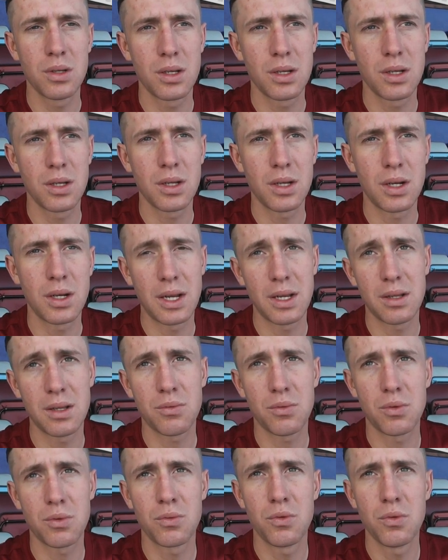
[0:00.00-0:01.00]

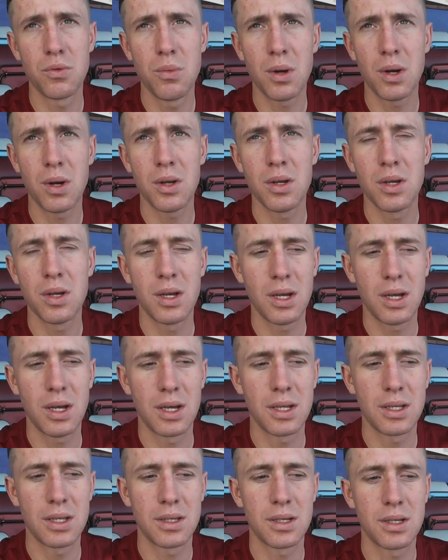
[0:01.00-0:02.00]
land for football,
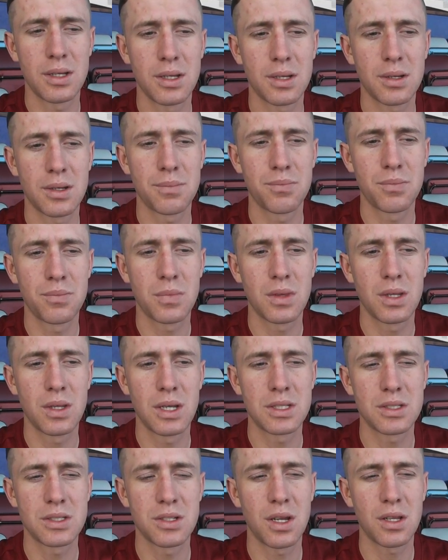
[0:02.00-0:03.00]
and
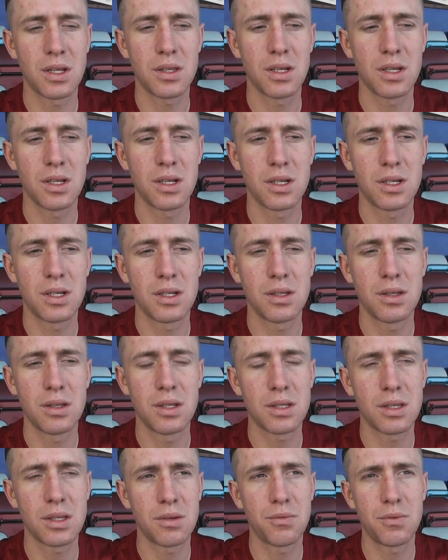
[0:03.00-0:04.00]
it's not
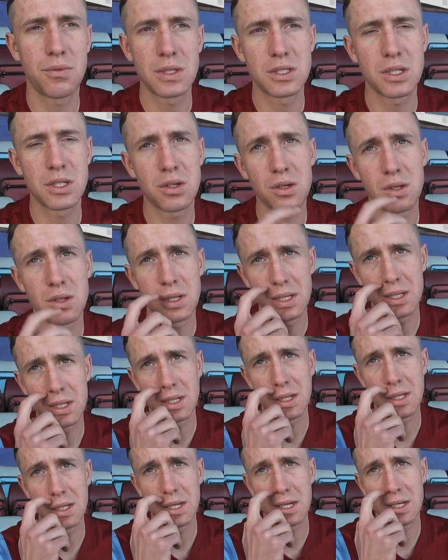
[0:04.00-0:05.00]
that physical
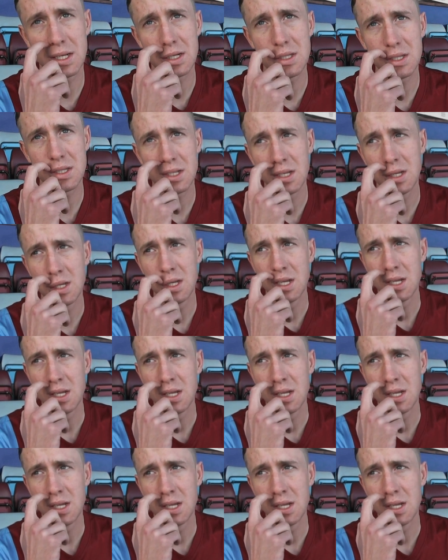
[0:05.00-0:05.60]
in England,